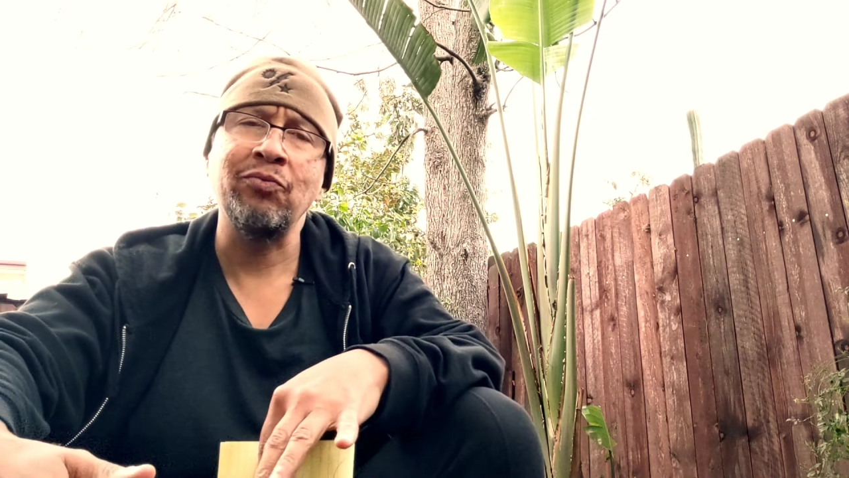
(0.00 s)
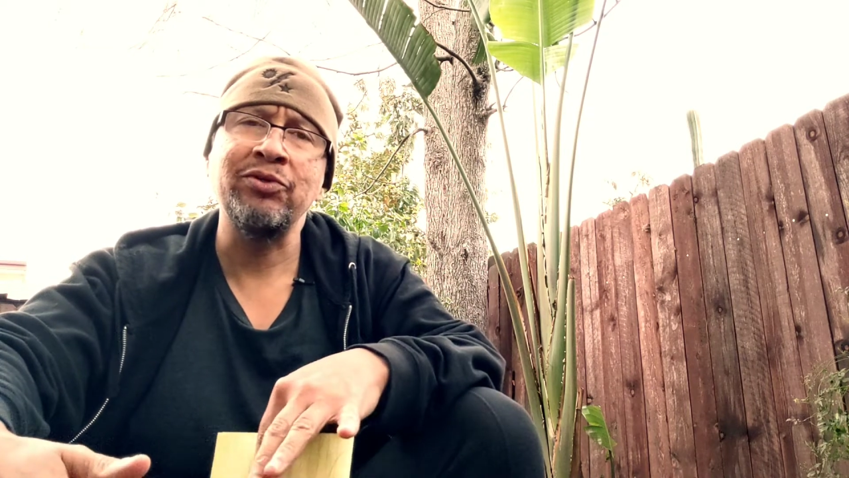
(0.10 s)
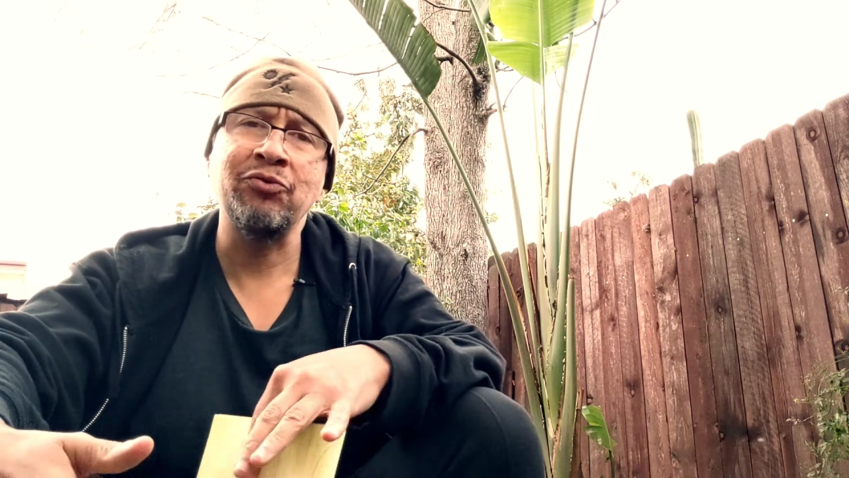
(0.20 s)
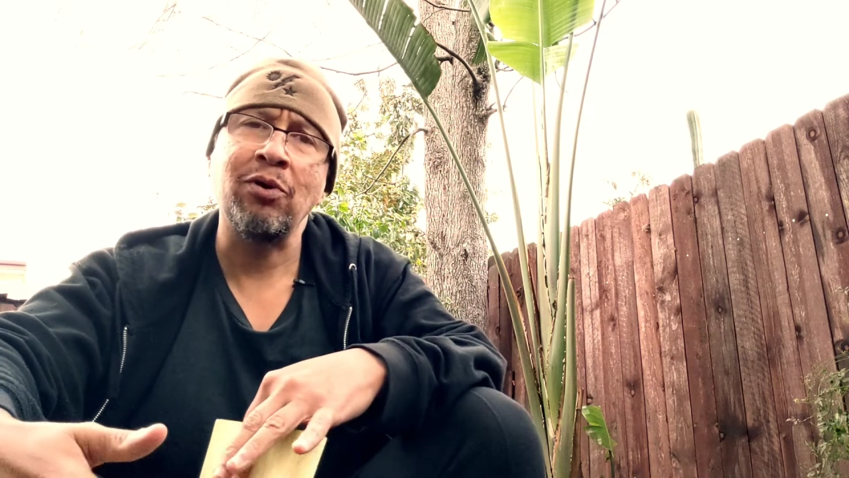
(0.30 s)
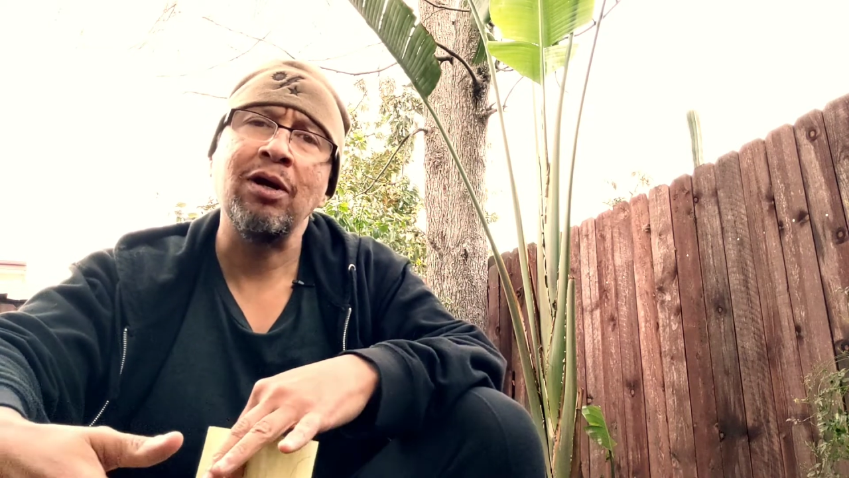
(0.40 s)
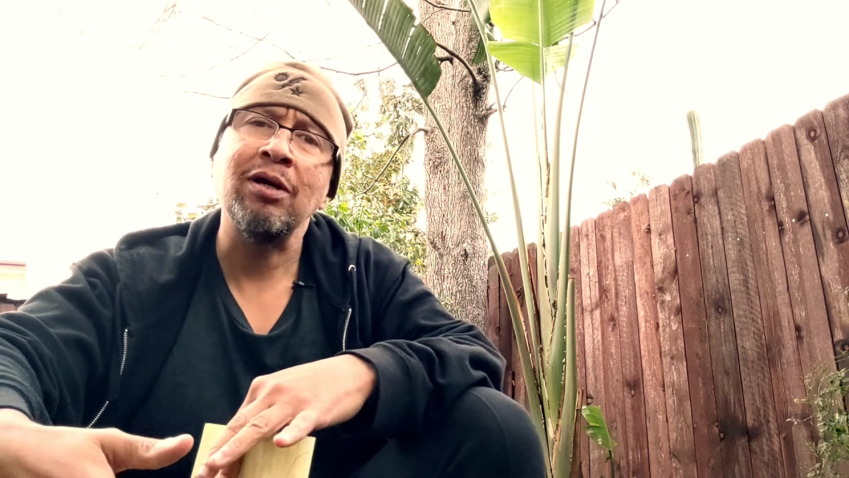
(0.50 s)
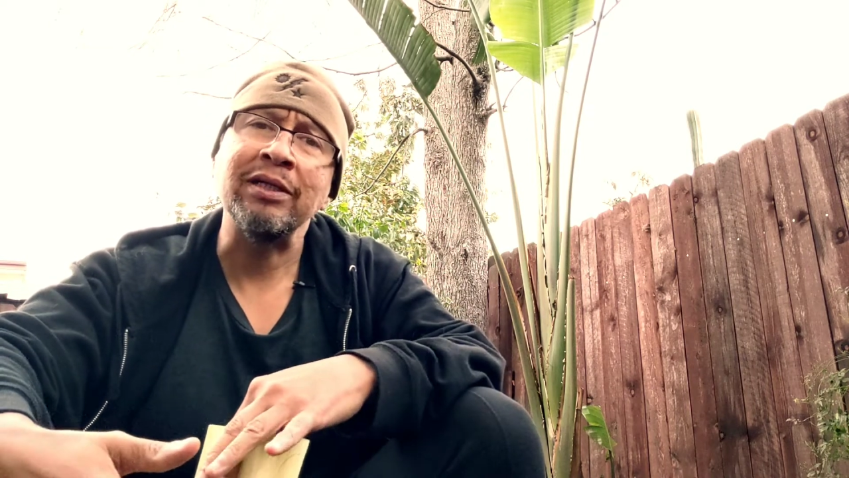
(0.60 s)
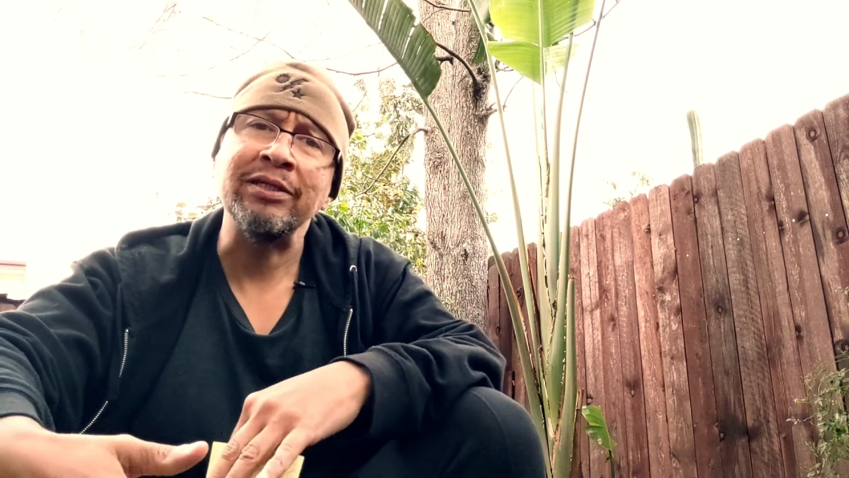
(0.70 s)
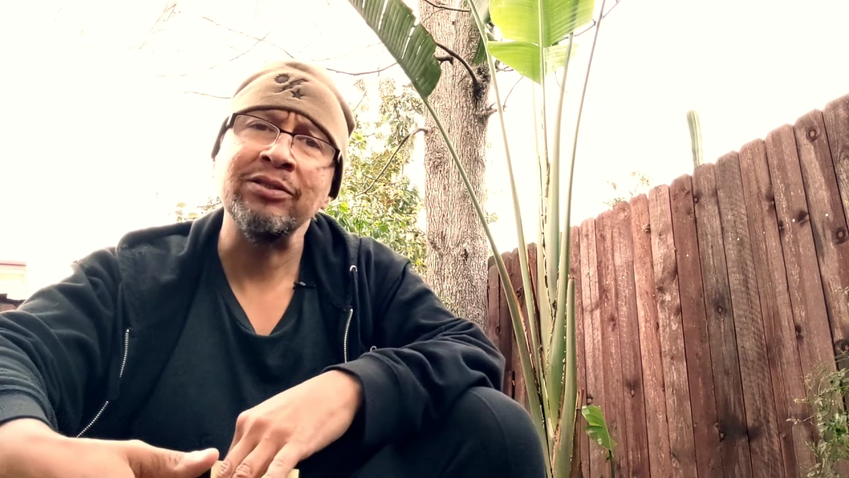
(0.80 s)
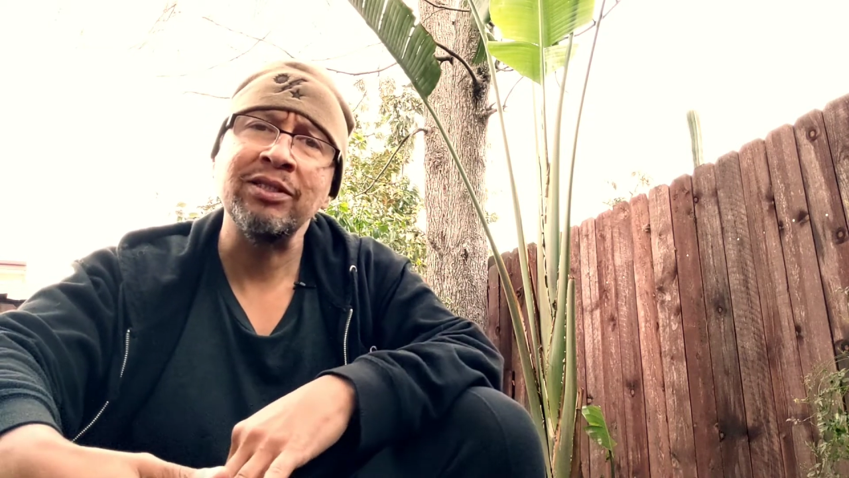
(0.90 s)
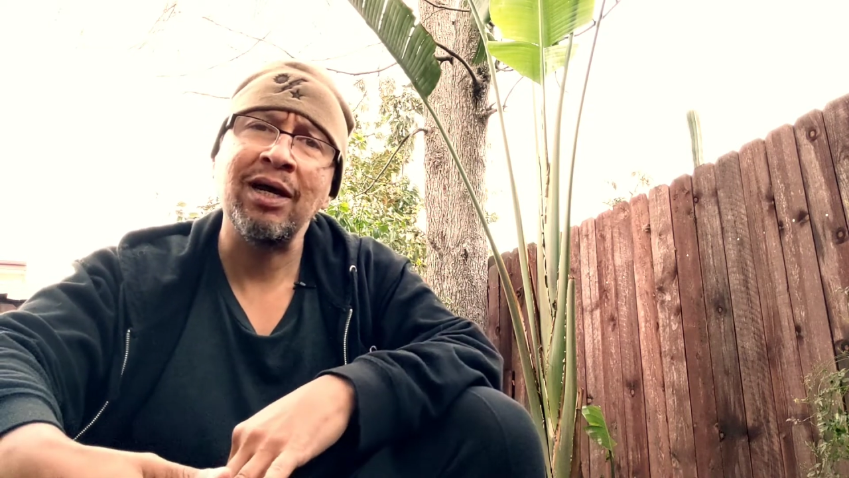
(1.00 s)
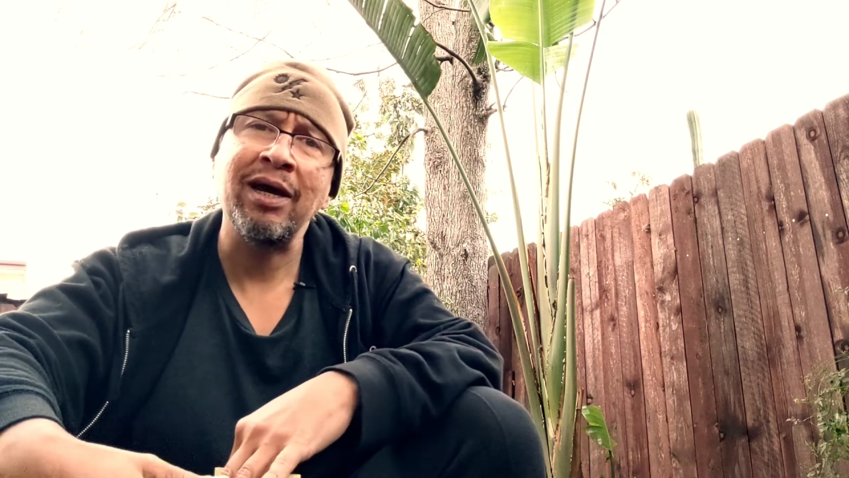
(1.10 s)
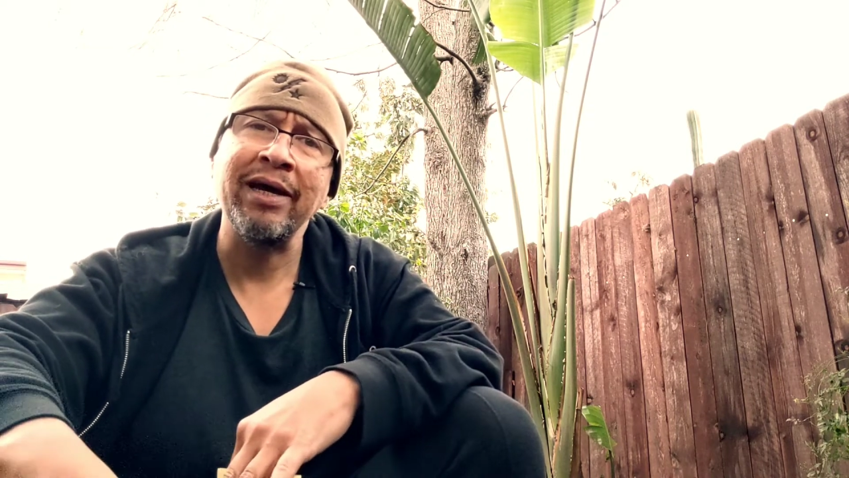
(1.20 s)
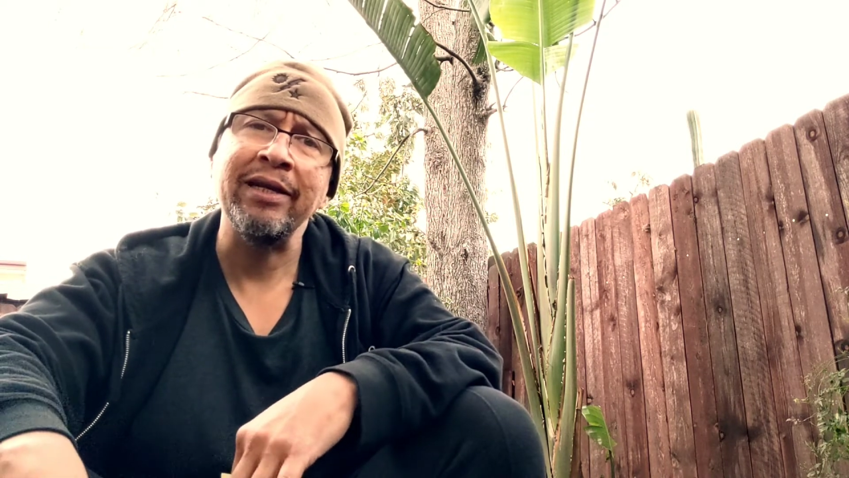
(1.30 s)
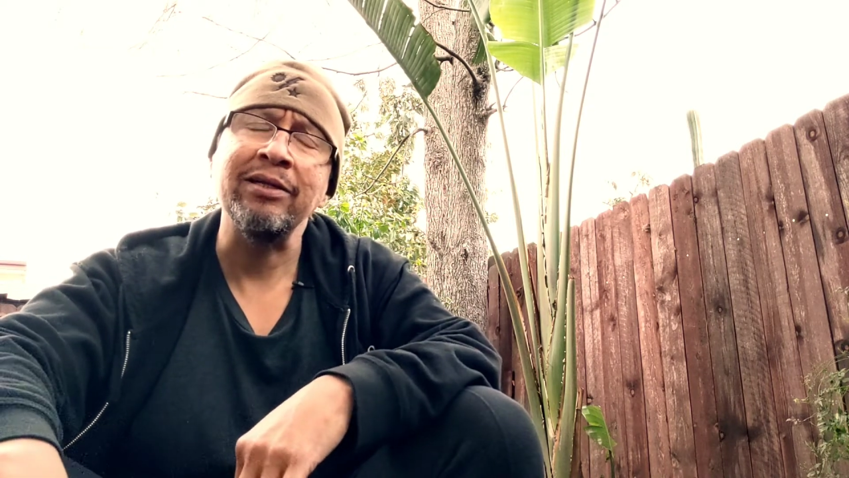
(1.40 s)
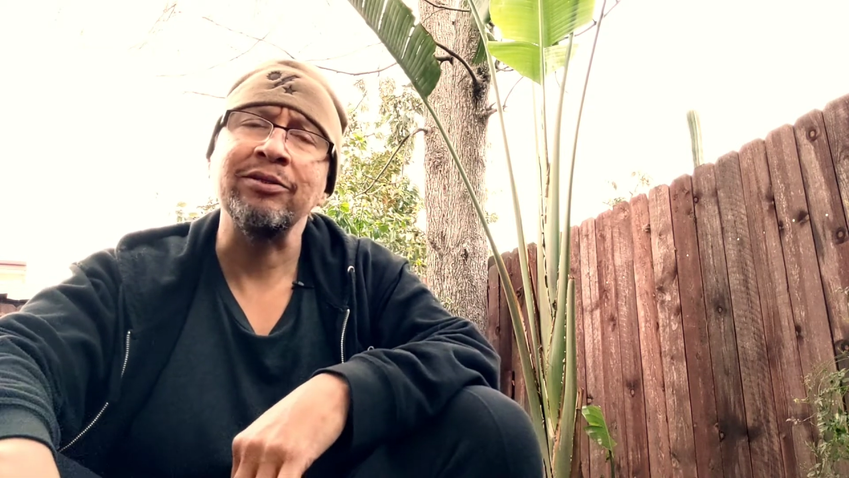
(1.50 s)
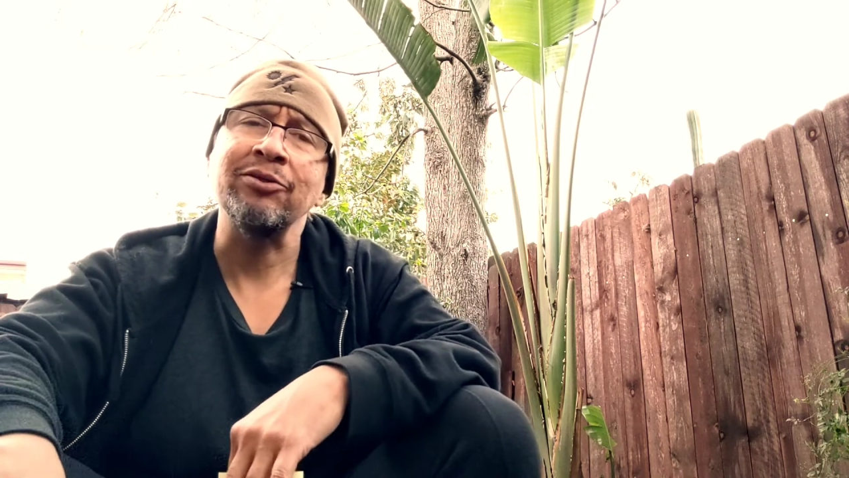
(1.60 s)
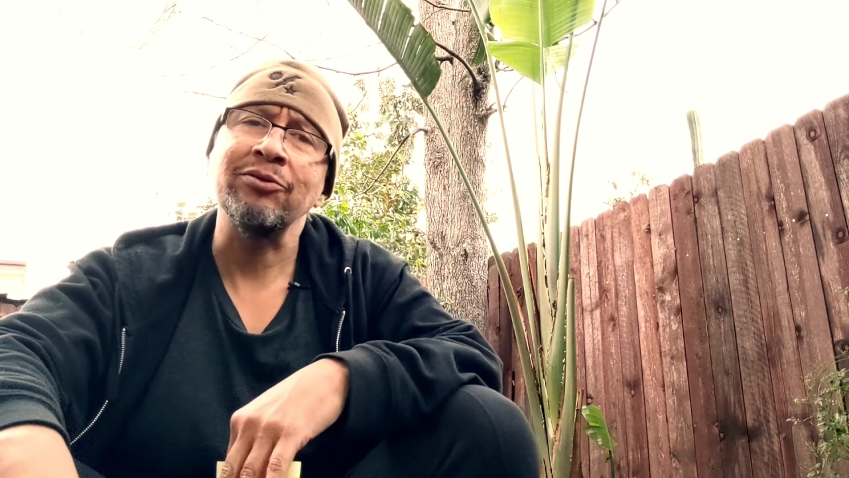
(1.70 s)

withdrawn inside and